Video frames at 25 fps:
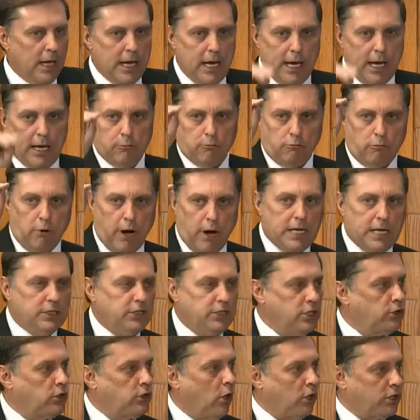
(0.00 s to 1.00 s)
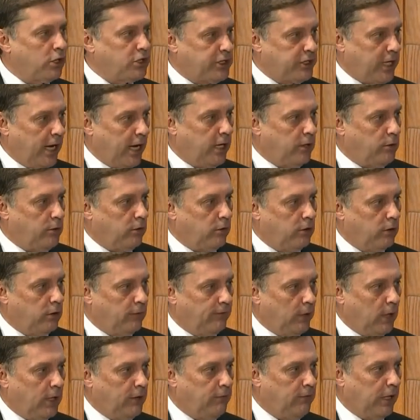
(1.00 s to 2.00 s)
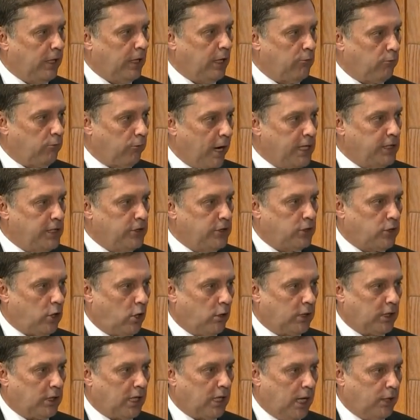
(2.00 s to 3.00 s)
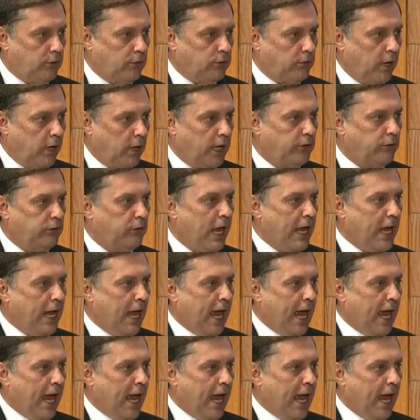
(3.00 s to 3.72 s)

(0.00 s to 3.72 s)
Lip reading: it raises our standard of living, it raises our contracts,